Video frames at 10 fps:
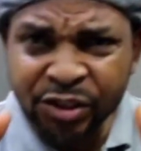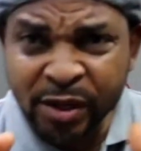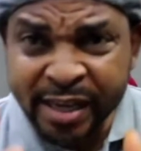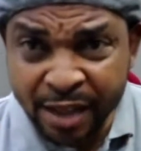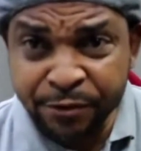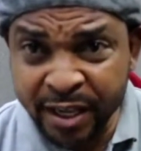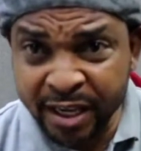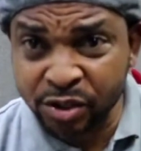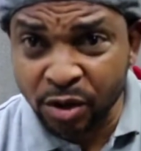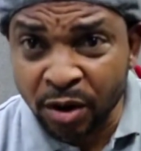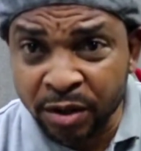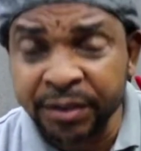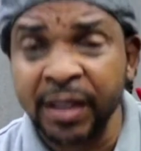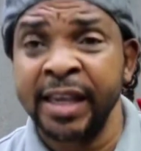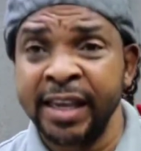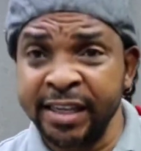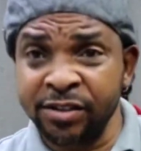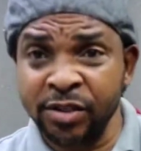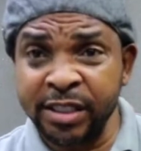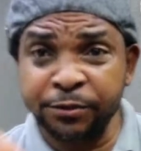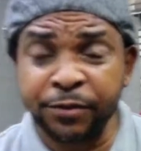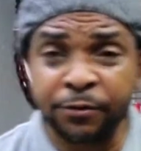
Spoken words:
navigator. It's not different